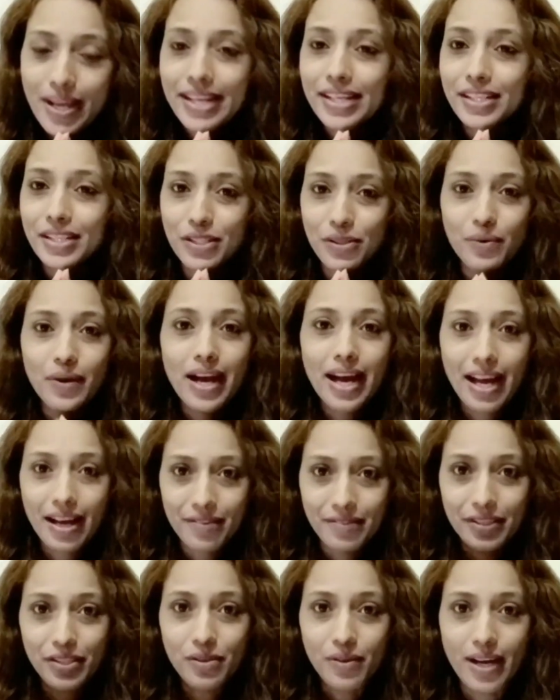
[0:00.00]
when you
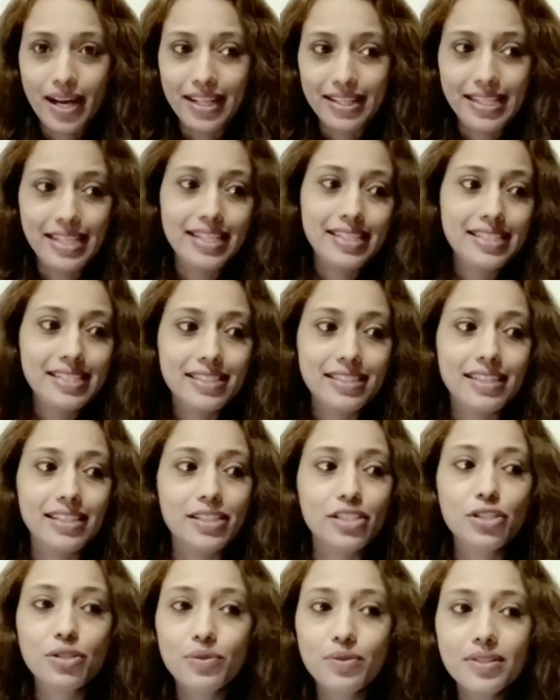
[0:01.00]
have in your hand, that is
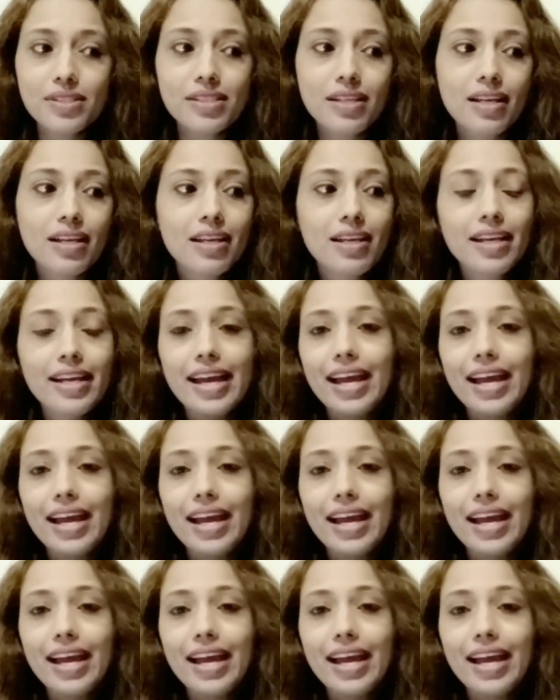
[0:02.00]
the tools